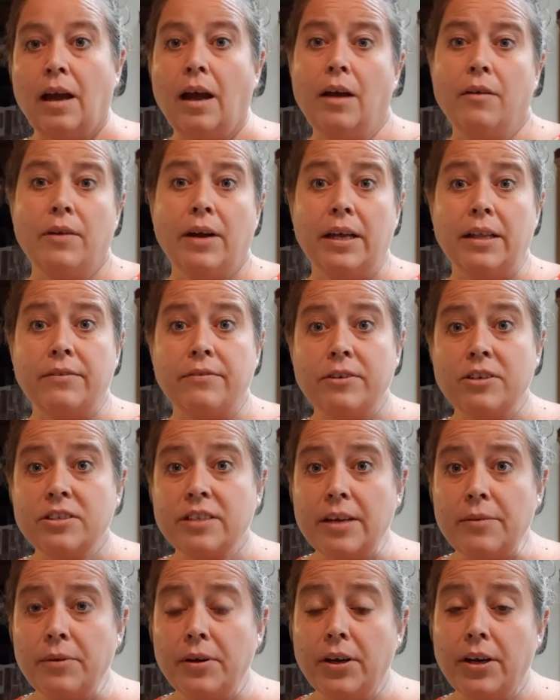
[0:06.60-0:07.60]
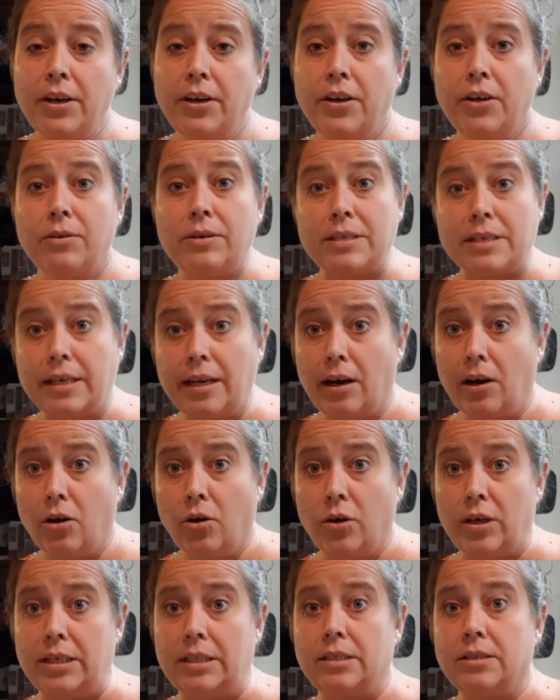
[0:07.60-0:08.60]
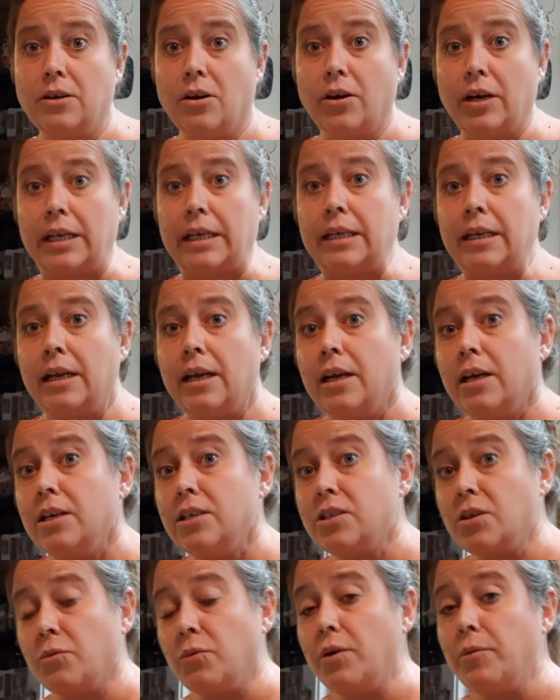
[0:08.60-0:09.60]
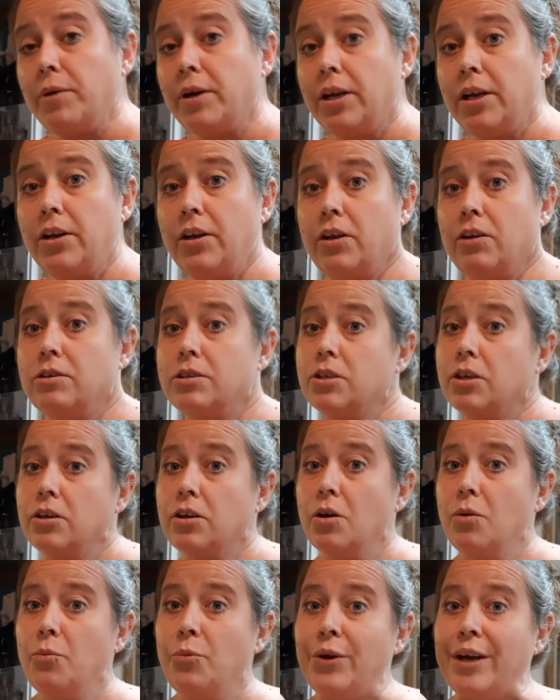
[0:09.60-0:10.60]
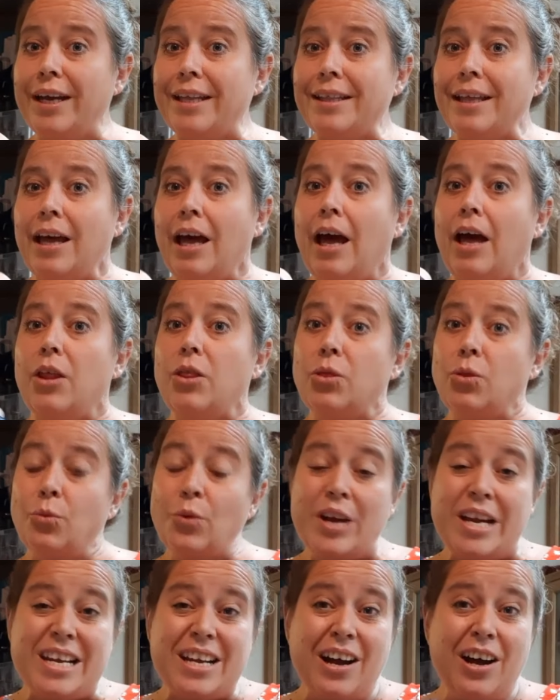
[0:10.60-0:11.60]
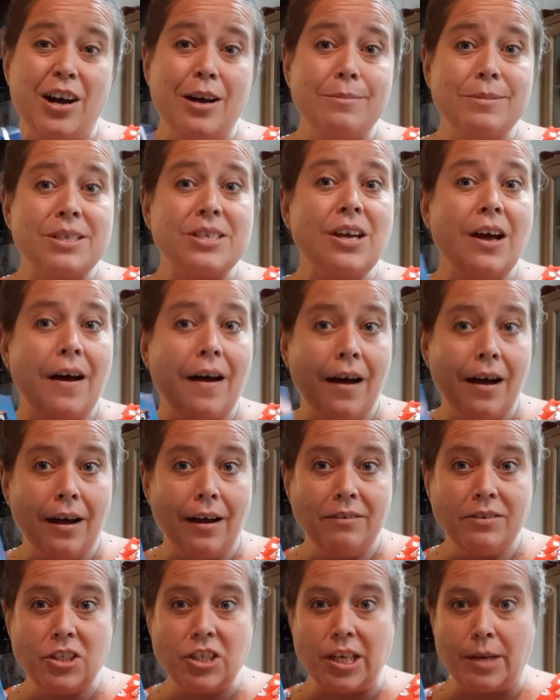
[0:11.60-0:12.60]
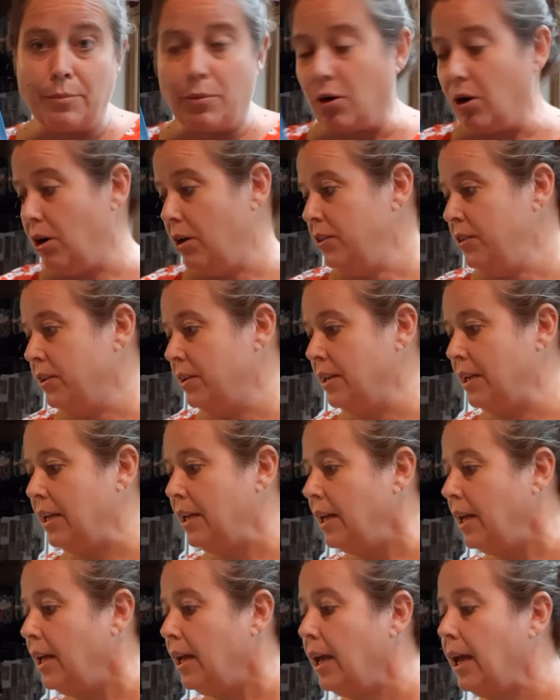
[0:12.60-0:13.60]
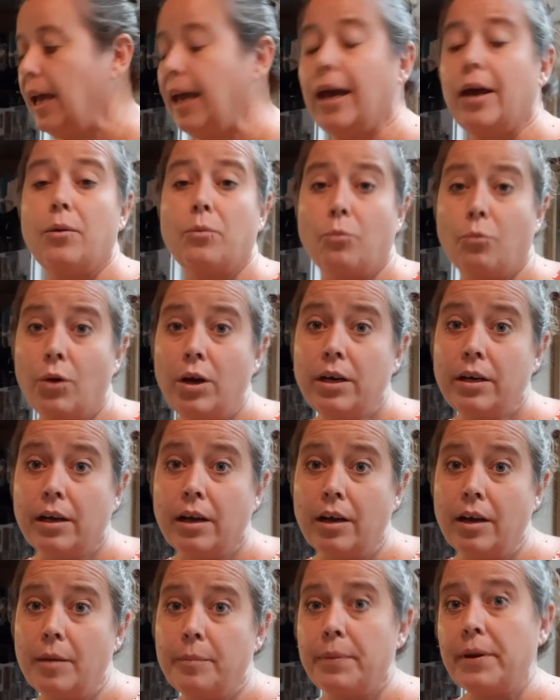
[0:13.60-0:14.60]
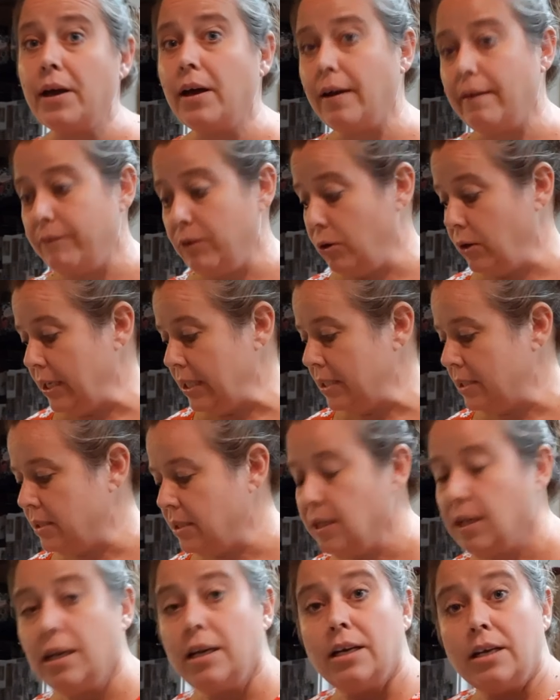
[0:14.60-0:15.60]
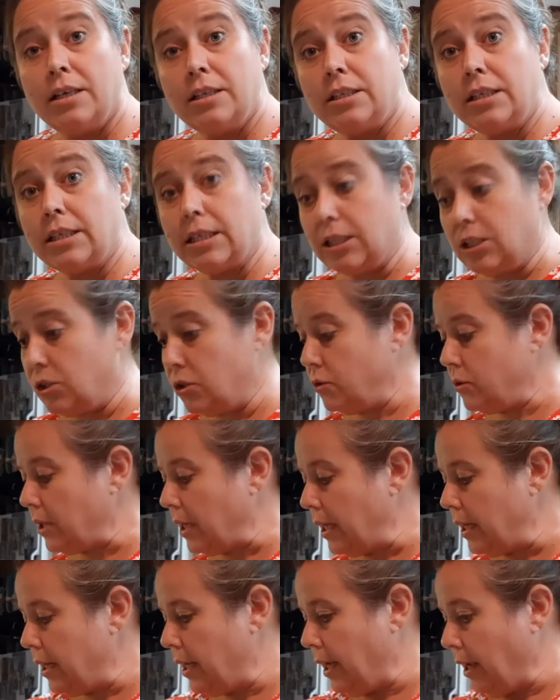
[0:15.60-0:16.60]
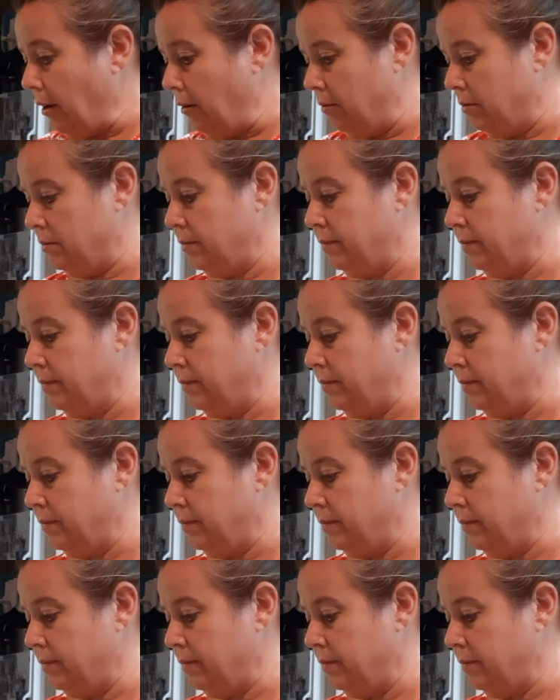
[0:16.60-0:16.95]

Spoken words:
Alright, the first thing we're going to do is get our grits started. So what we're going to do is cook them with 3 cups of chicken broth and 1 cup of grits. So let's do that now.